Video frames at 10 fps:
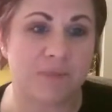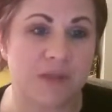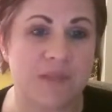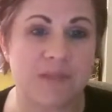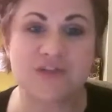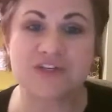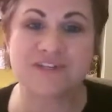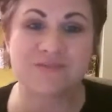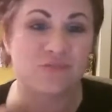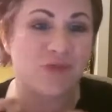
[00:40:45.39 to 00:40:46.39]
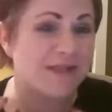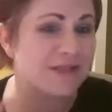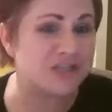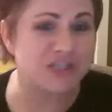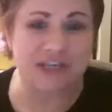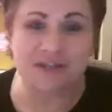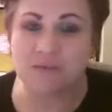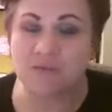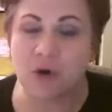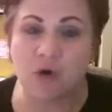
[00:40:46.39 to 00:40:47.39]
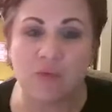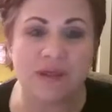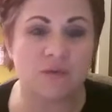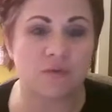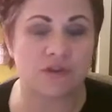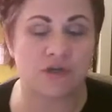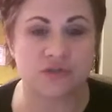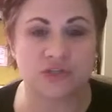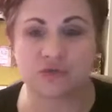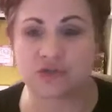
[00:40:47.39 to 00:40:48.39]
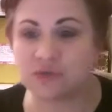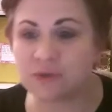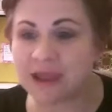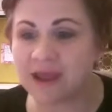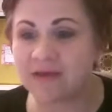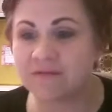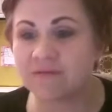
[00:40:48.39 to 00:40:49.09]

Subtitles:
maybe just relishing the moment with those you do have,